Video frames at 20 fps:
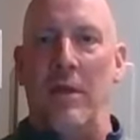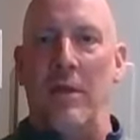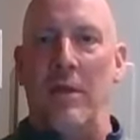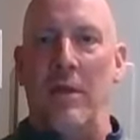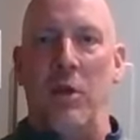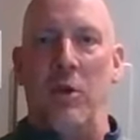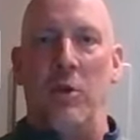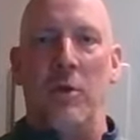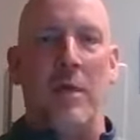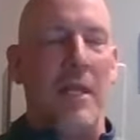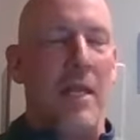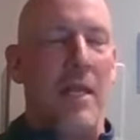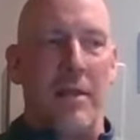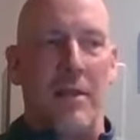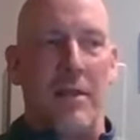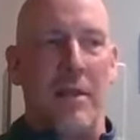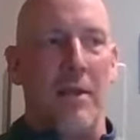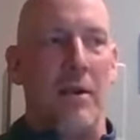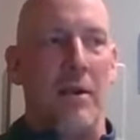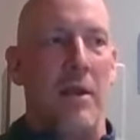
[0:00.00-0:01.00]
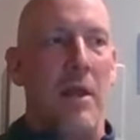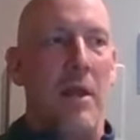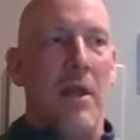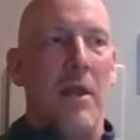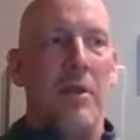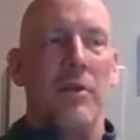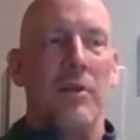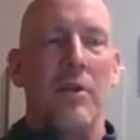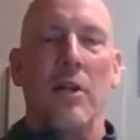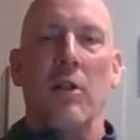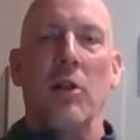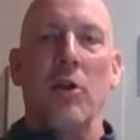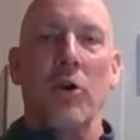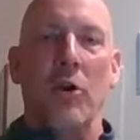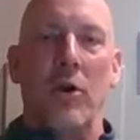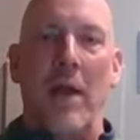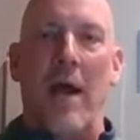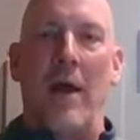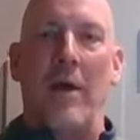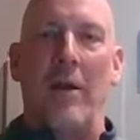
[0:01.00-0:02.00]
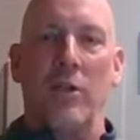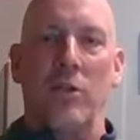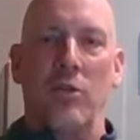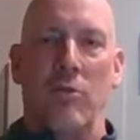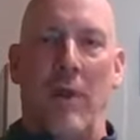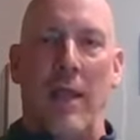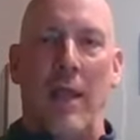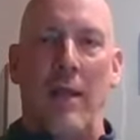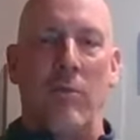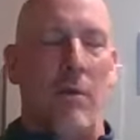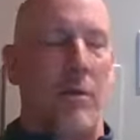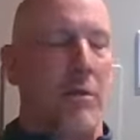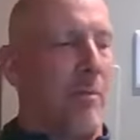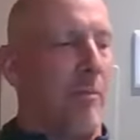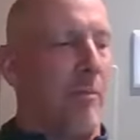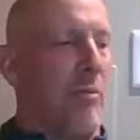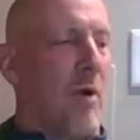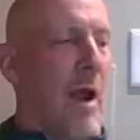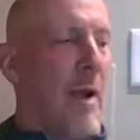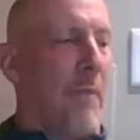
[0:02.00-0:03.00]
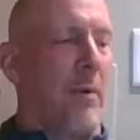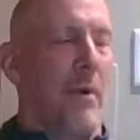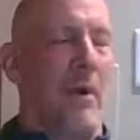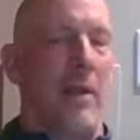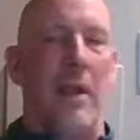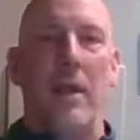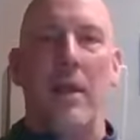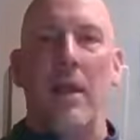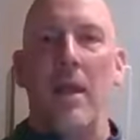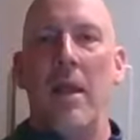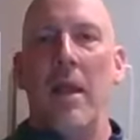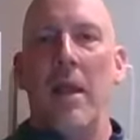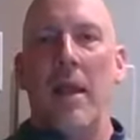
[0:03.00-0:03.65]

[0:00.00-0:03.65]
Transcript: you know, needed to to learn how to train with them properly.